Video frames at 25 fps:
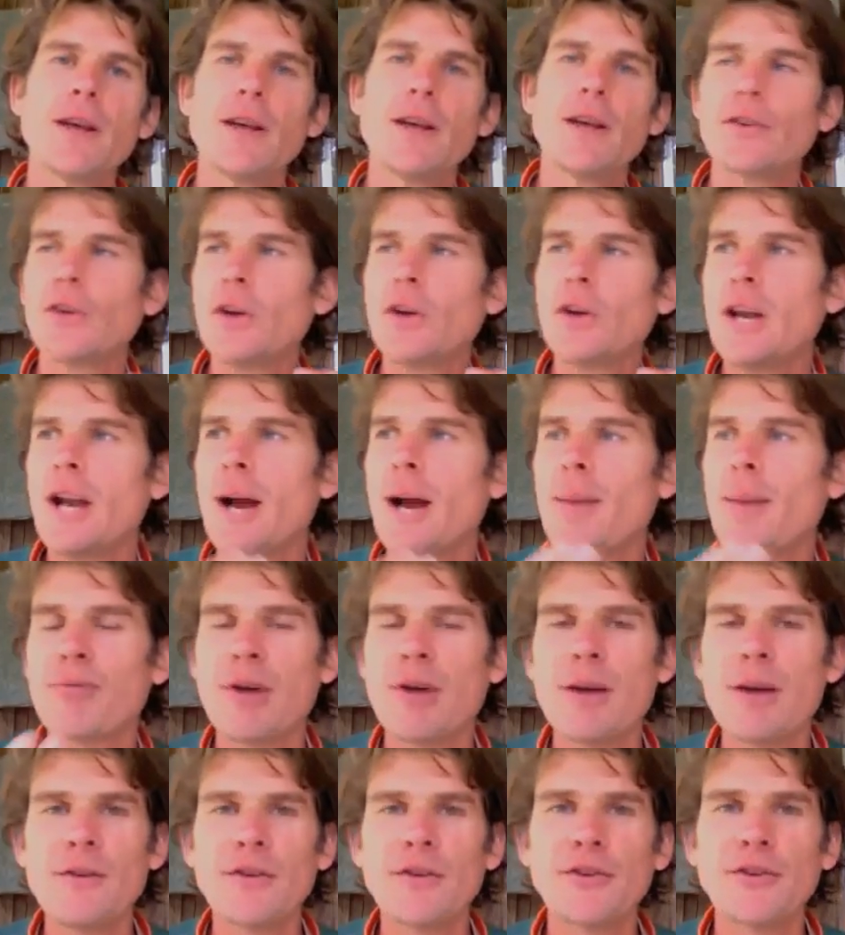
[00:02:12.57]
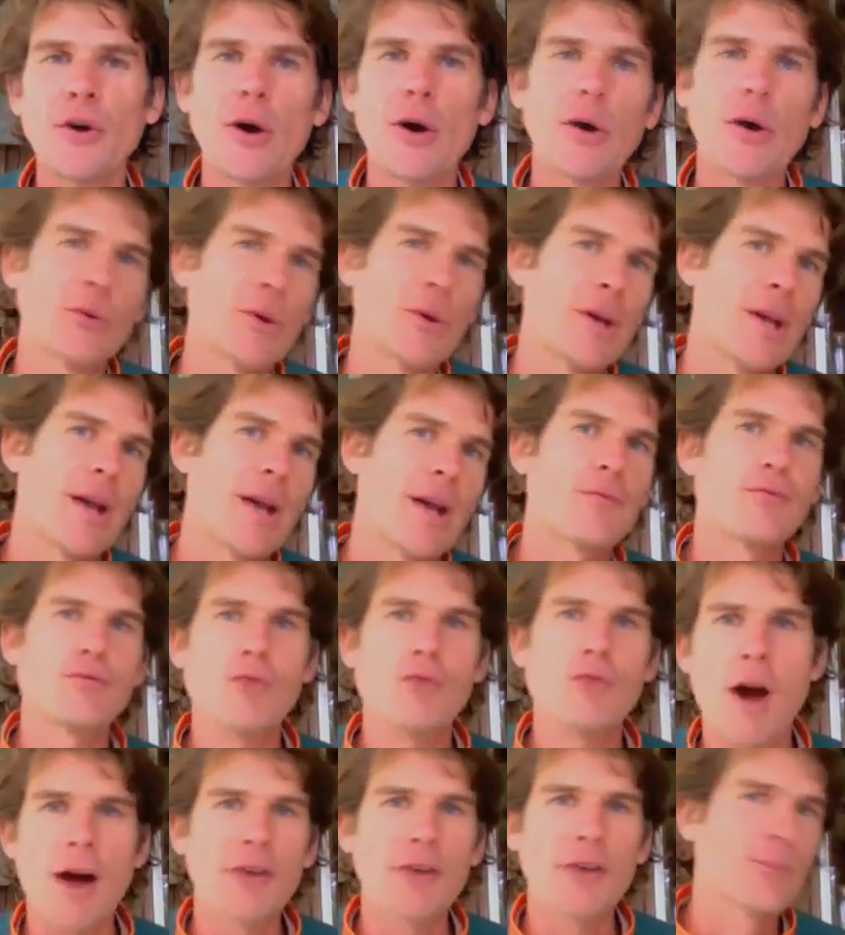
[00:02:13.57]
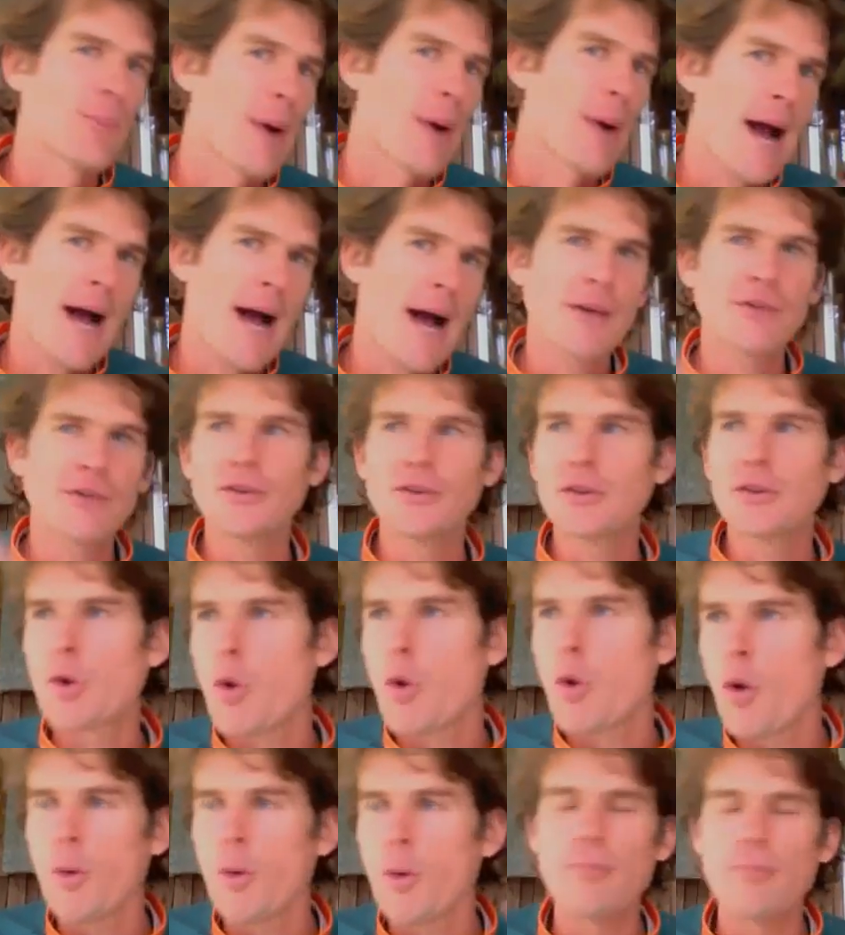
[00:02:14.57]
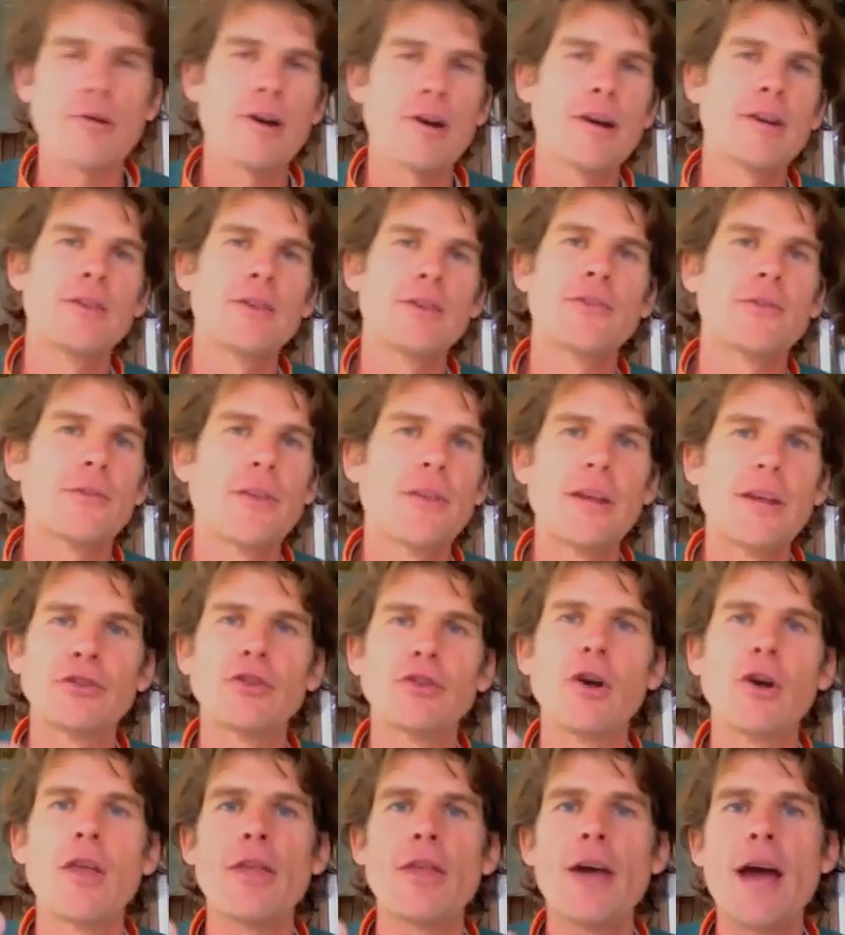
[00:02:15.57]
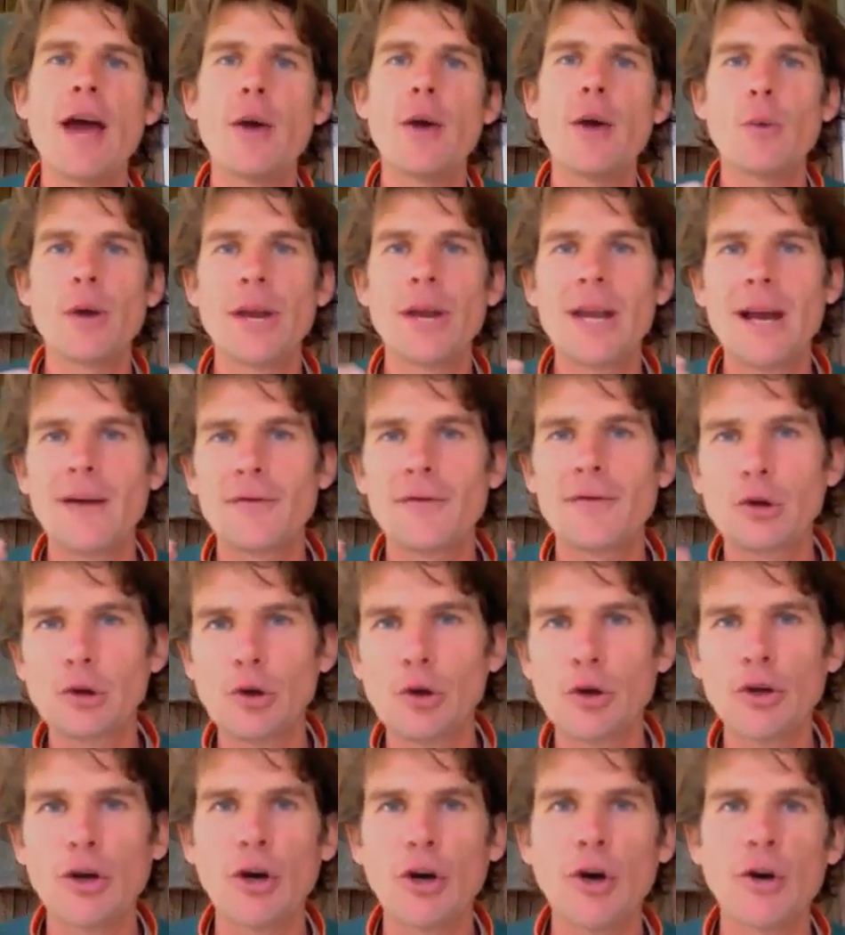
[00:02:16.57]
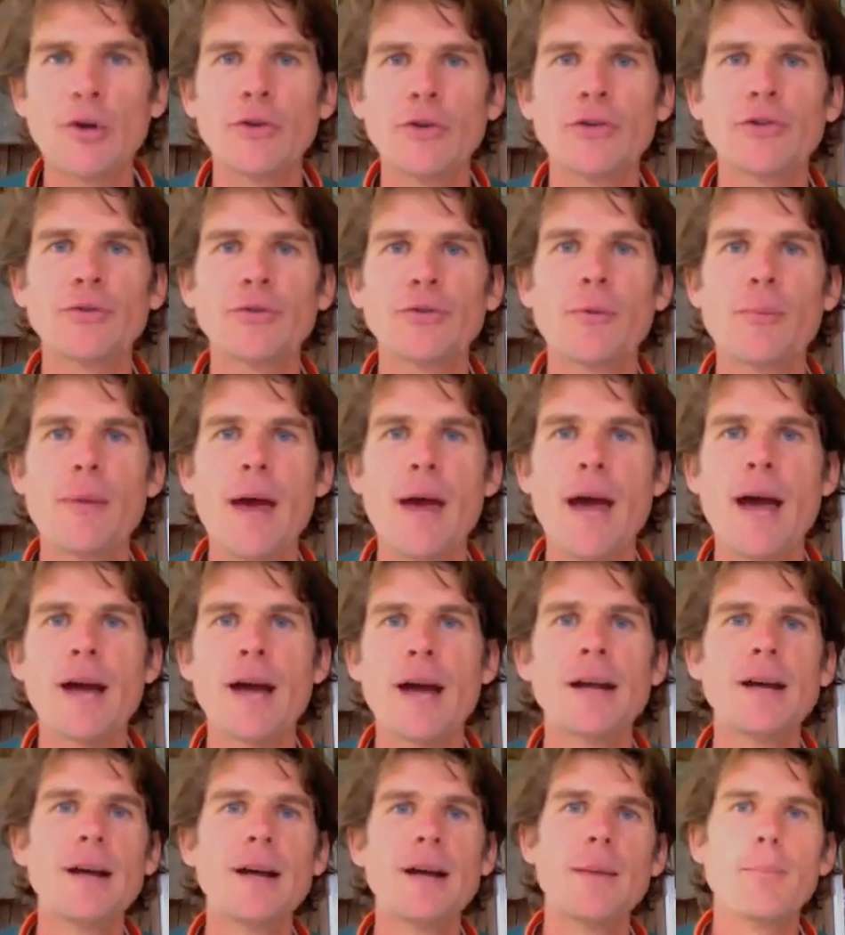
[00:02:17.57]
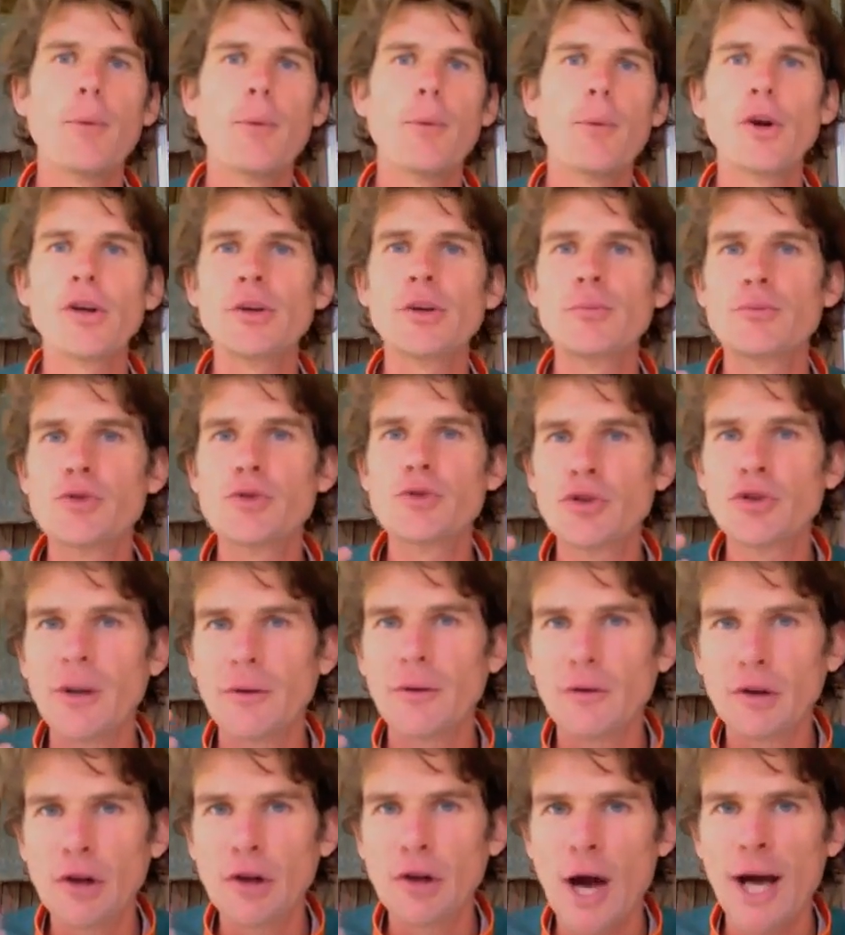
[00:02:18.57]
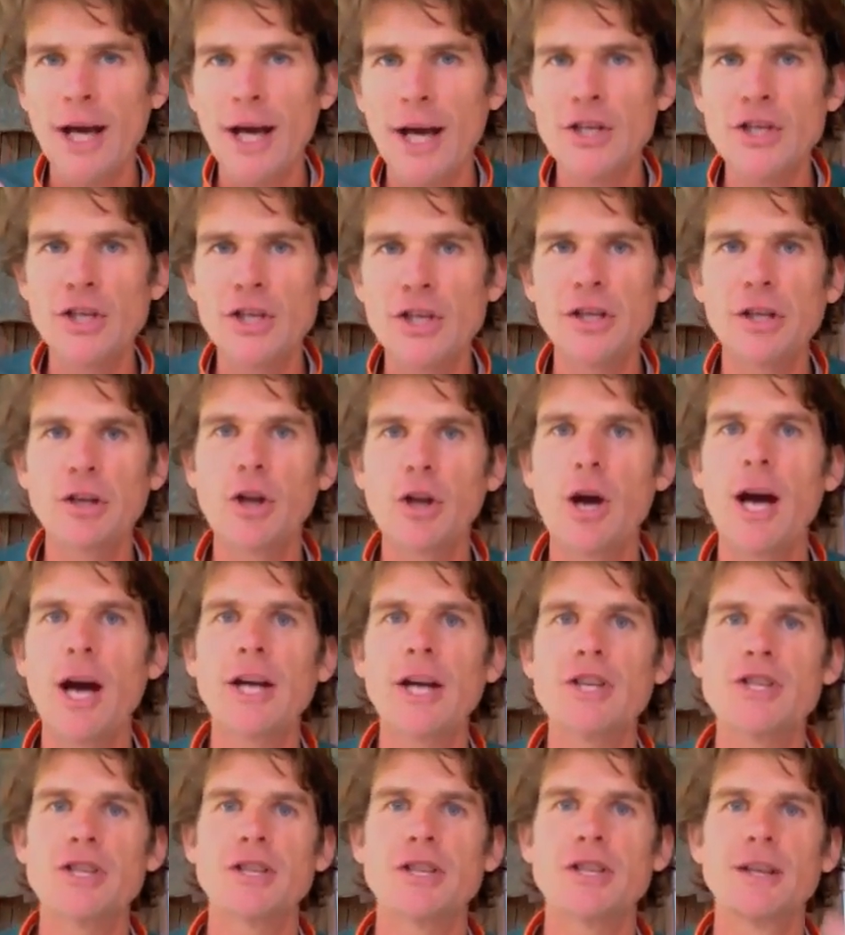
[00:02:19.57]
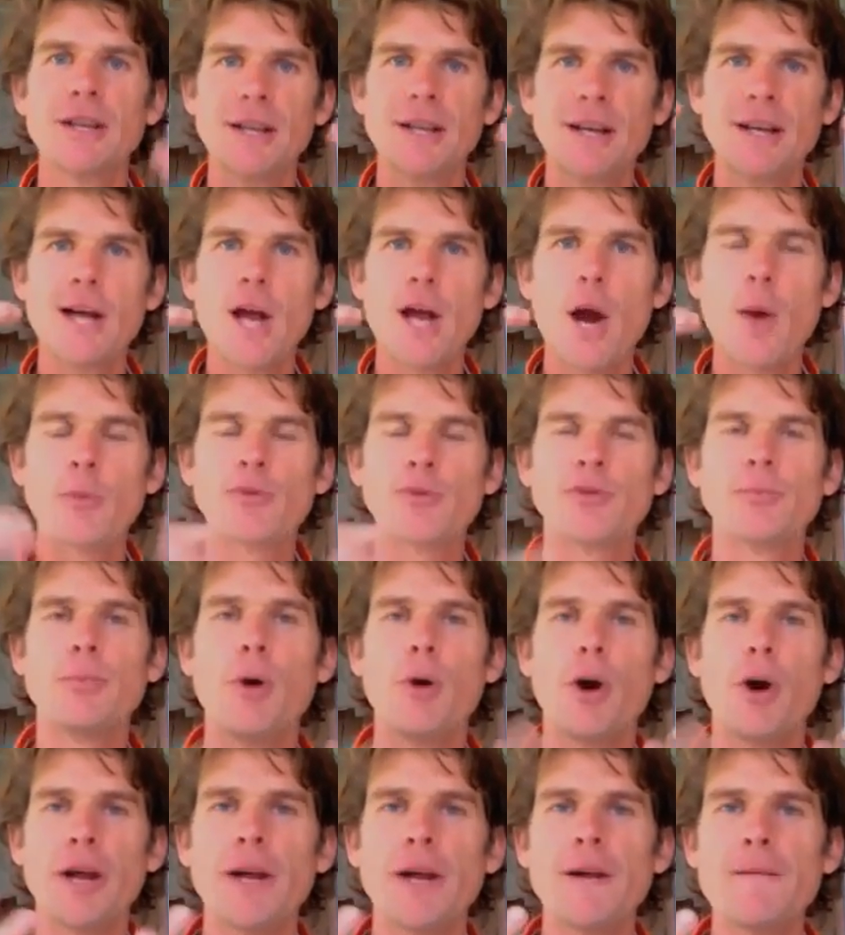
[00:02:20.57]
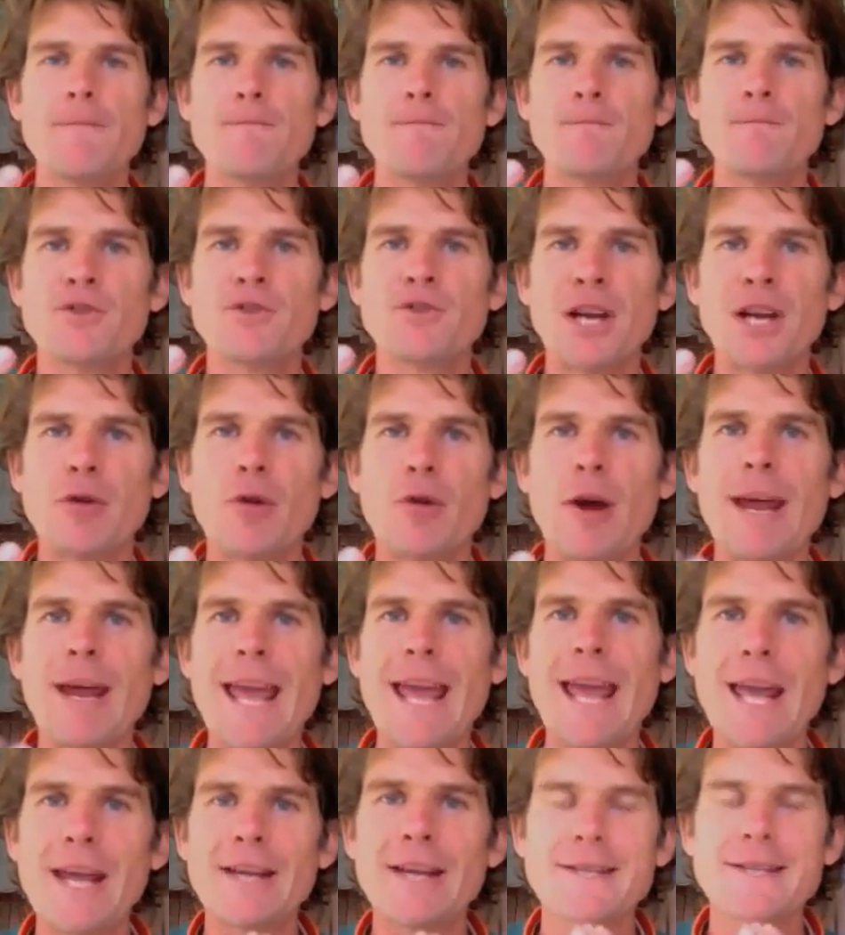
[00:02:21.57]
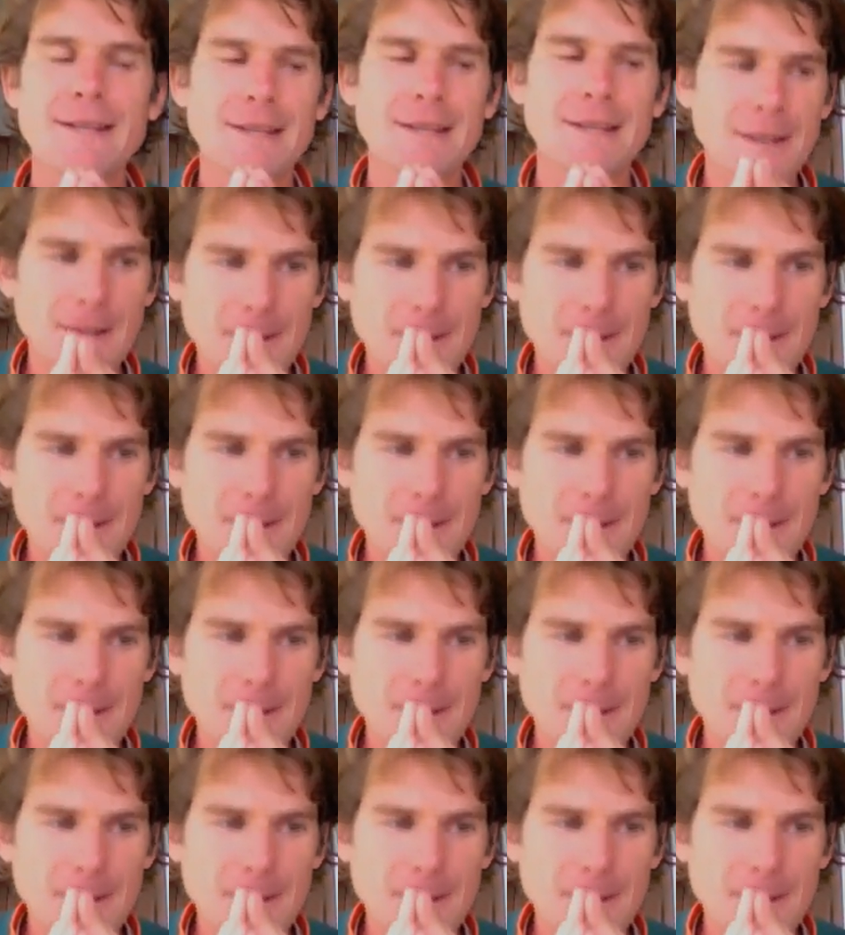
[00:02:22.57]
So in our previous diets, we eat enough rice, pasta, cornbreads, things like that. We get enough glucose from that. Body can produce enough glycogen. Glycogen helps the body generate heat.